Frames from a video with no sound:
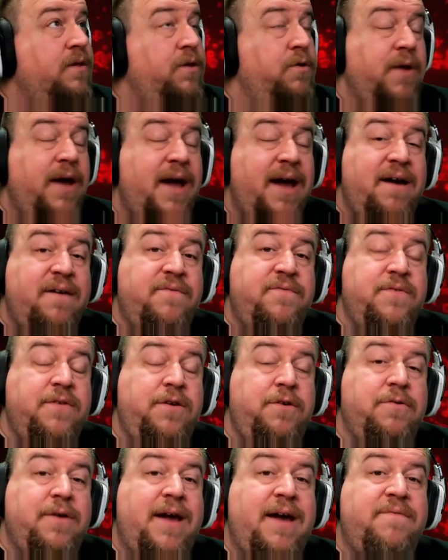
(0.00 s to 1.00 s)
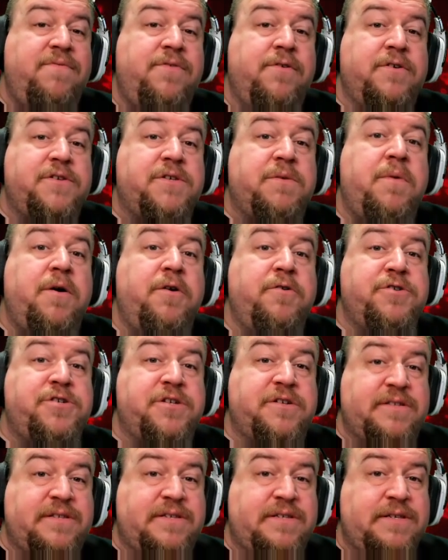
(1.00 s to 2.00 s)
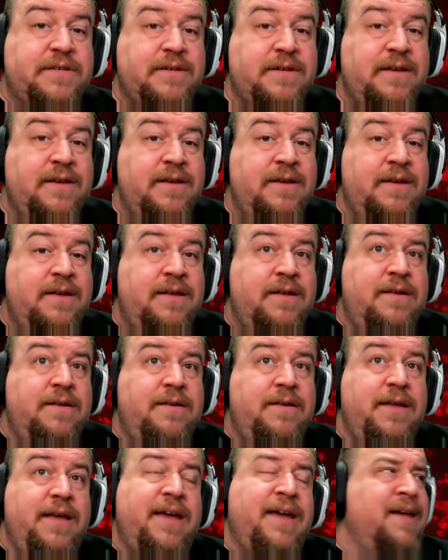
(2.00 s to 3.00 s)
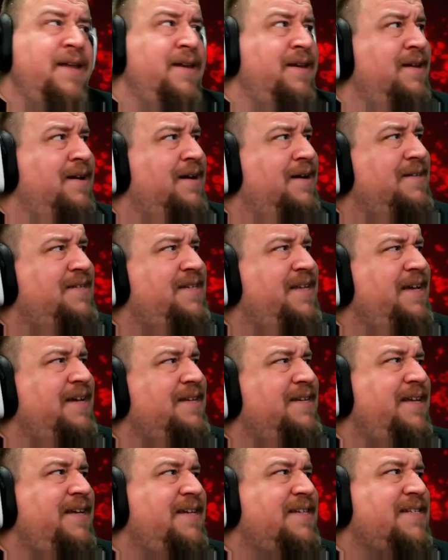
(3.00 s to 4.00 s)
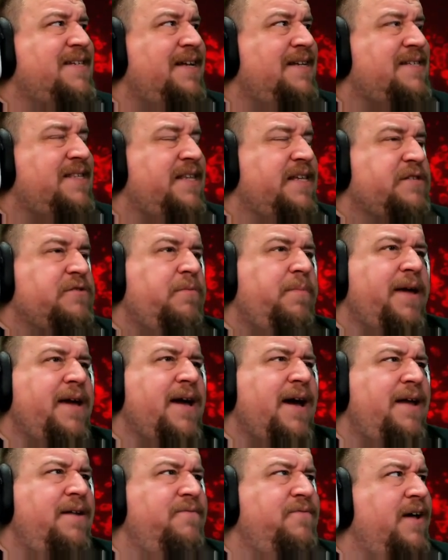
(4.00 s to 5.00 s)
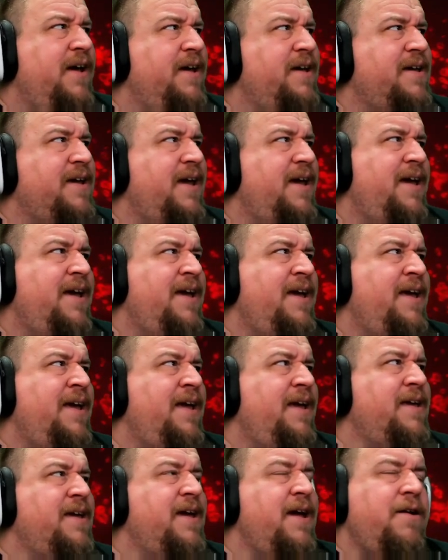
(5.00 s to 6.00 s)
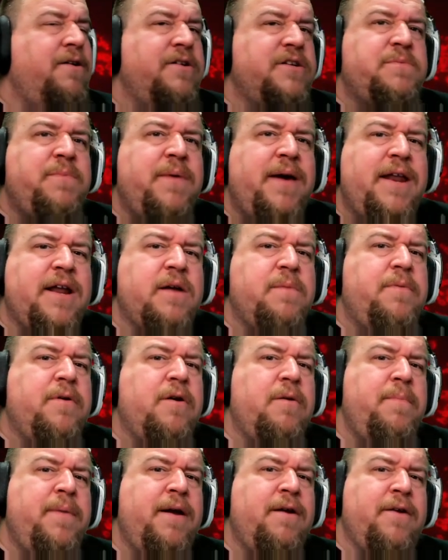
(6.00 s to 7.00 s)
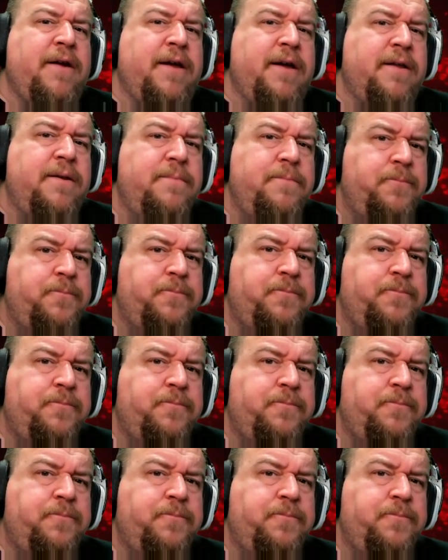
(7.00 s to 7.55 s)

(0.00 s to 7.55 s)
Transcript: You have you have those emotions. In uh, D and D sense, this would be kind of like a charismatic barbarian.